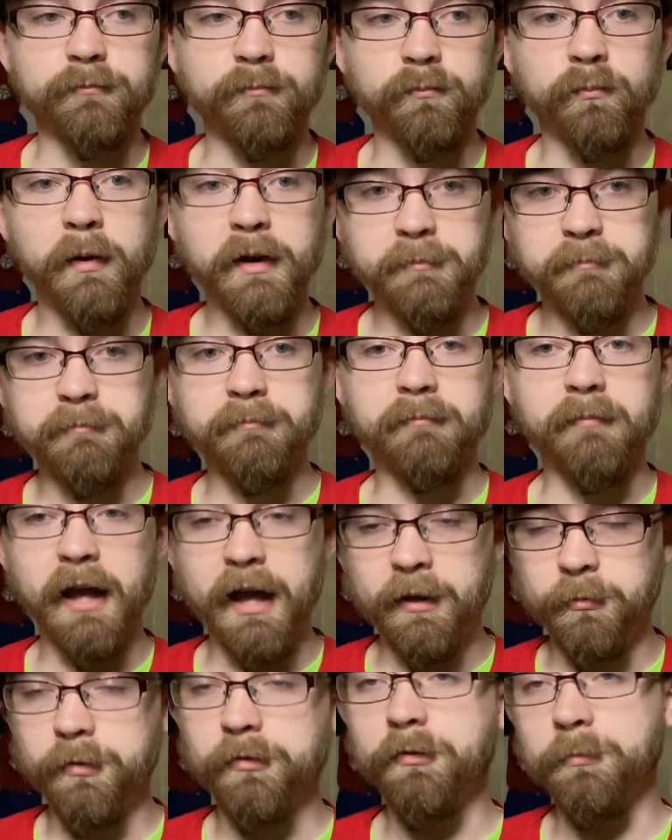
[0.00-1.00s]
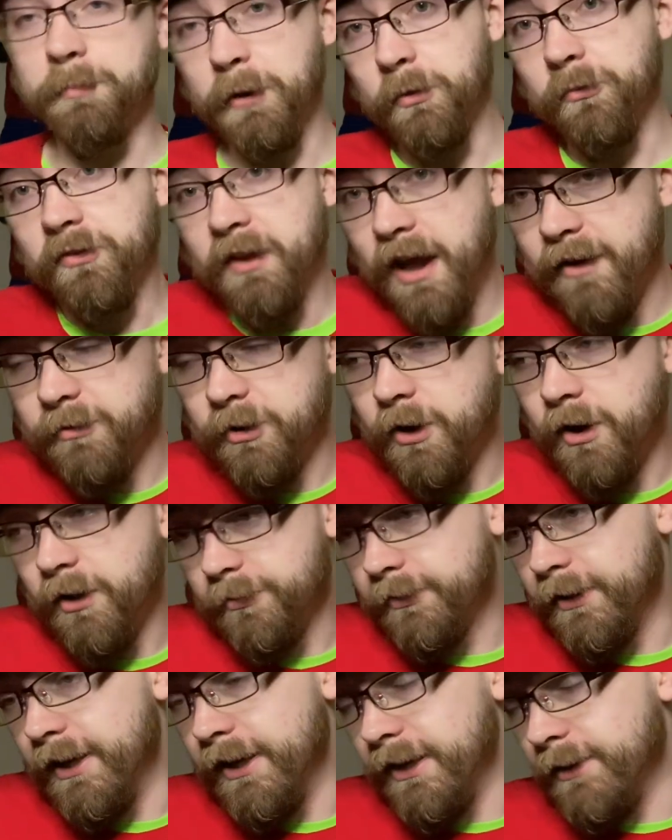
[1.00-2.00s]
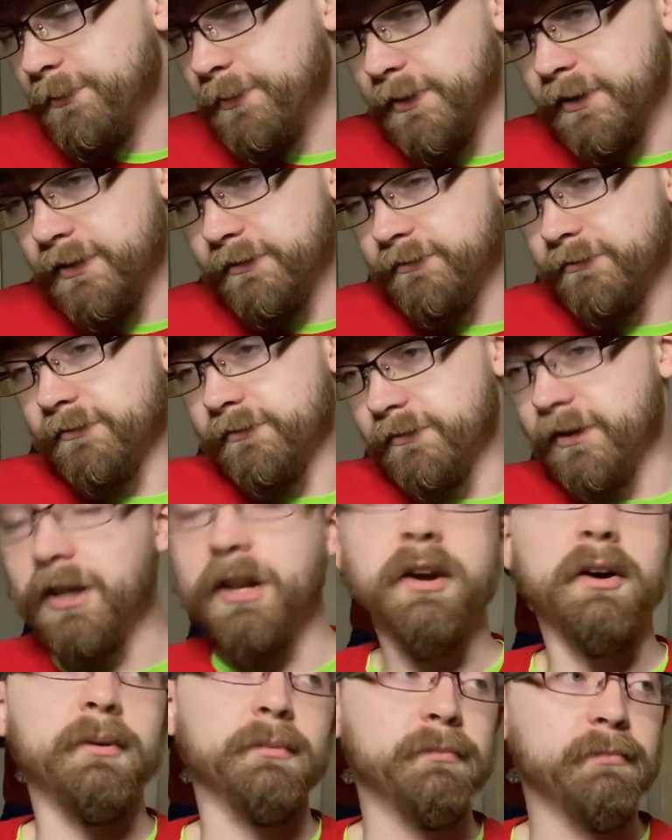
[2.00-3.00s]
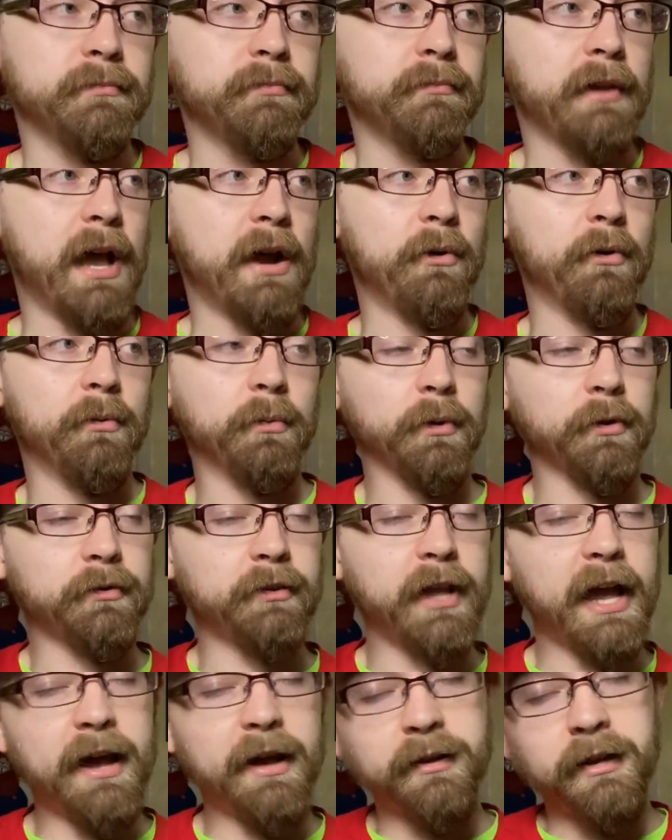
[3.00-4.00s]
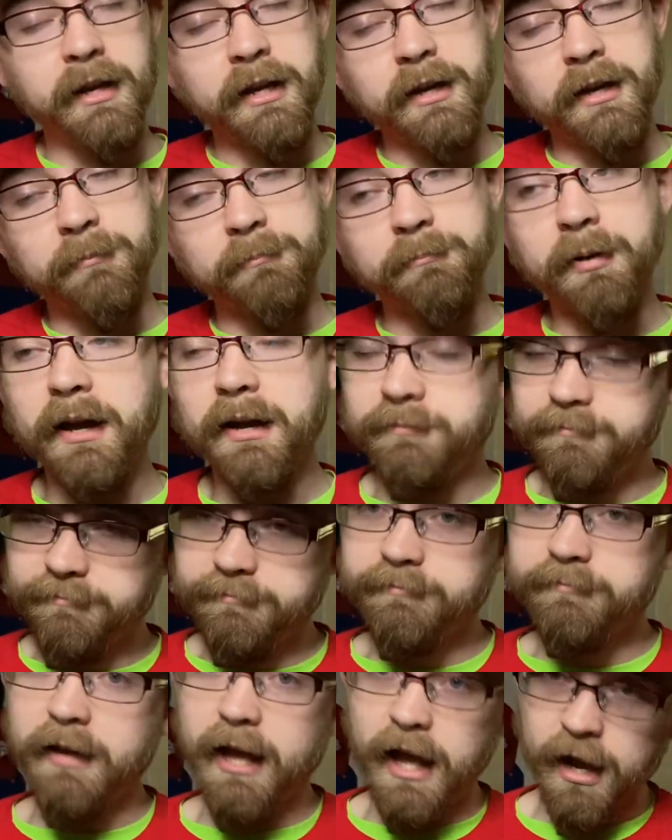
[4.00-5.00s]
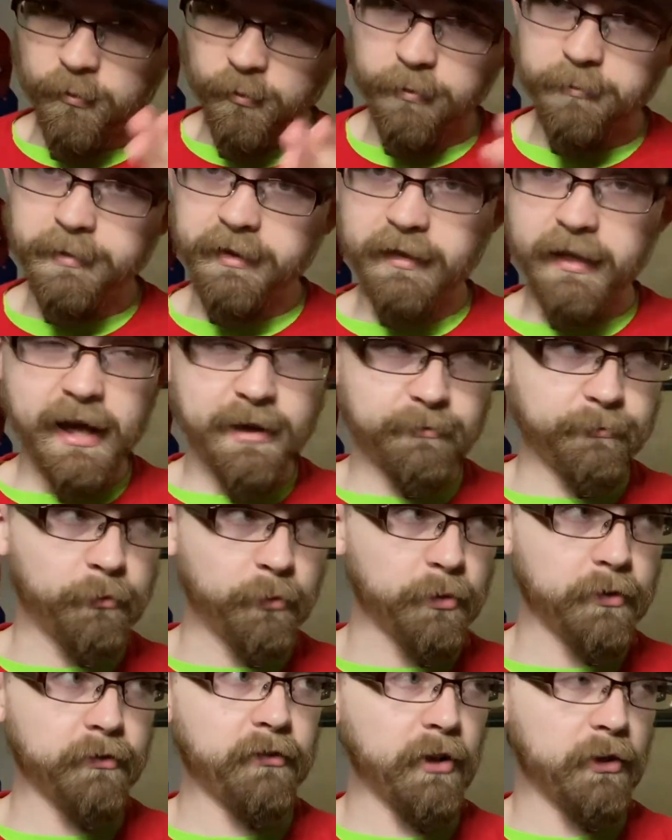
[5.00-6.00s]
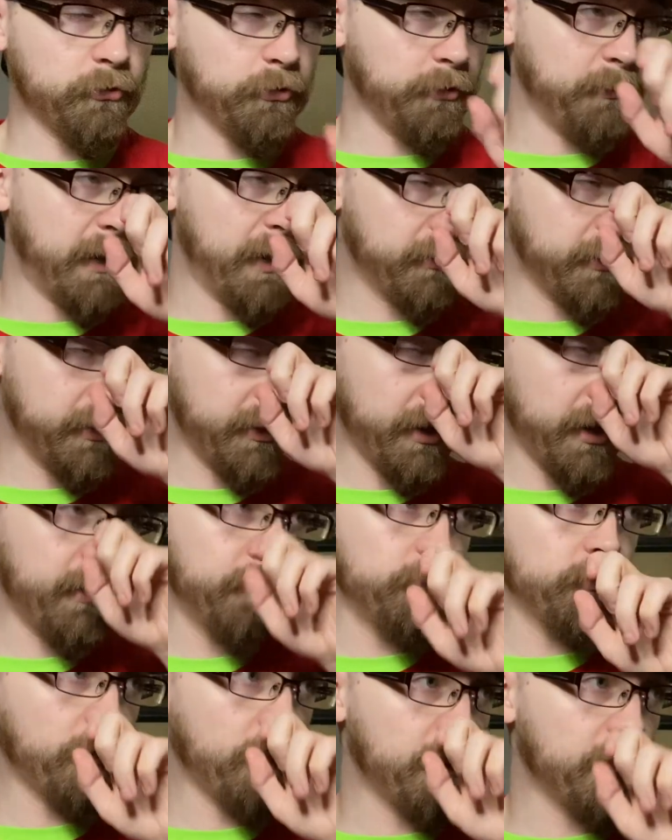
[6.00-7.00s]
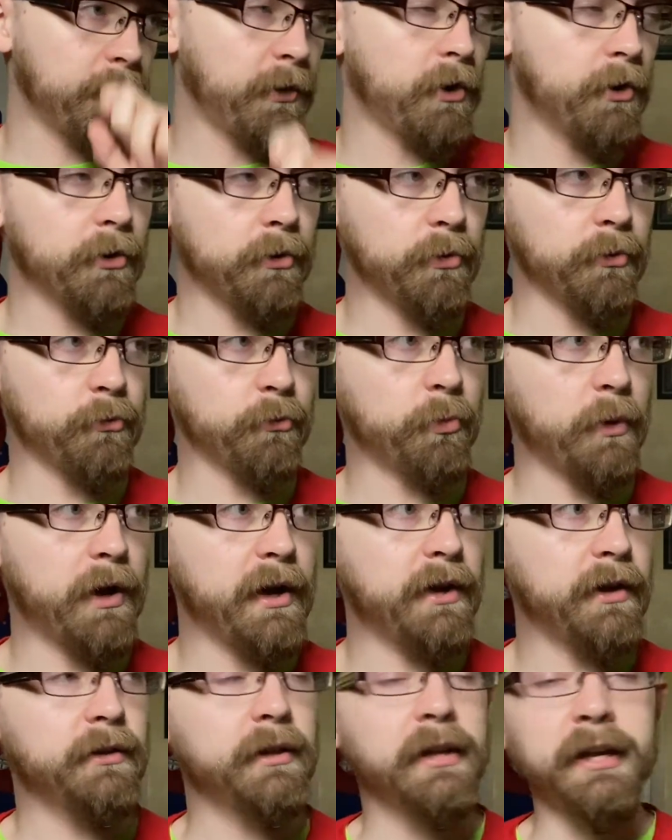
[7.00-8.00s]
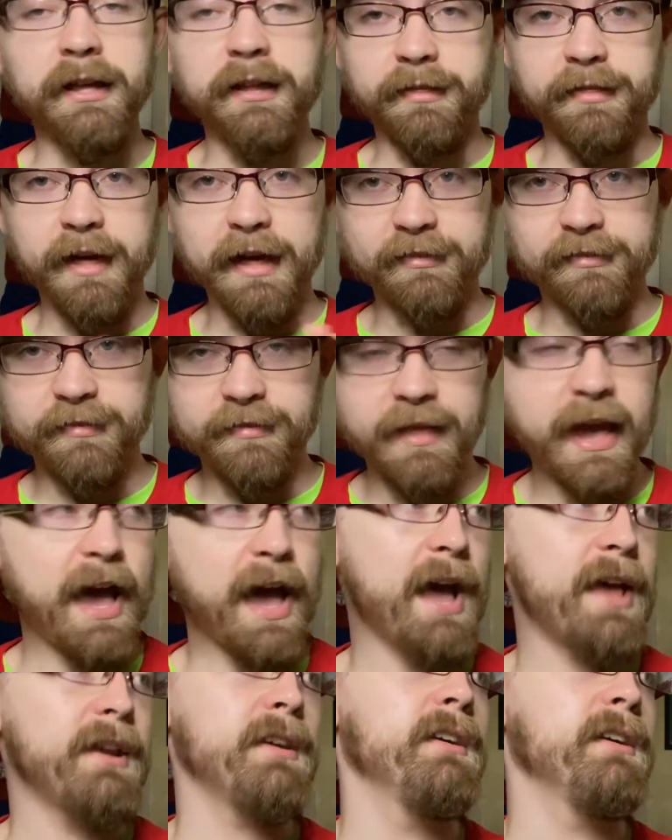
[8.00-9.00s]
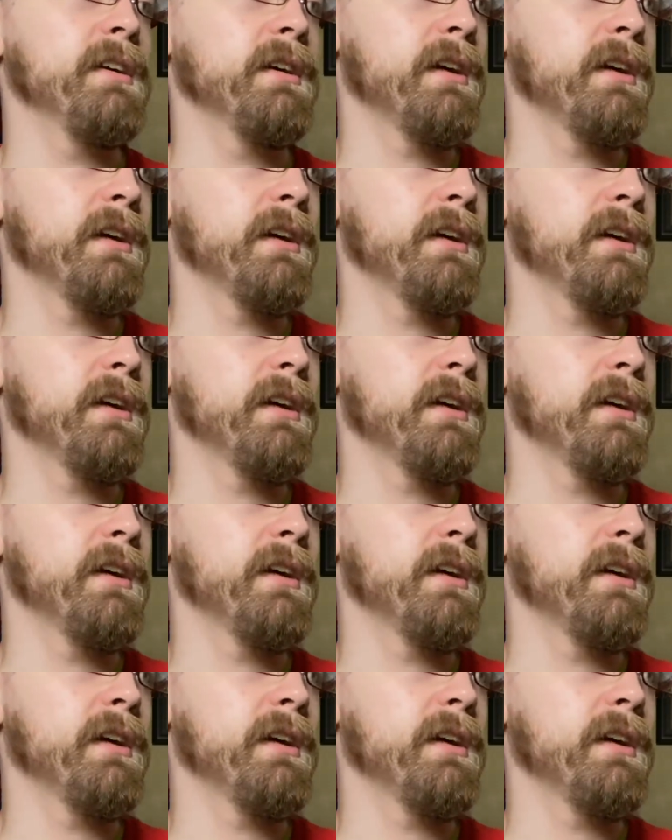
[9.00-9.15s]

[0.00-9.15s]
When I was supposed to have an off day, but, you know, how it worked out. But I will be live for the Central American Cup draw tomorrow as well. That's that.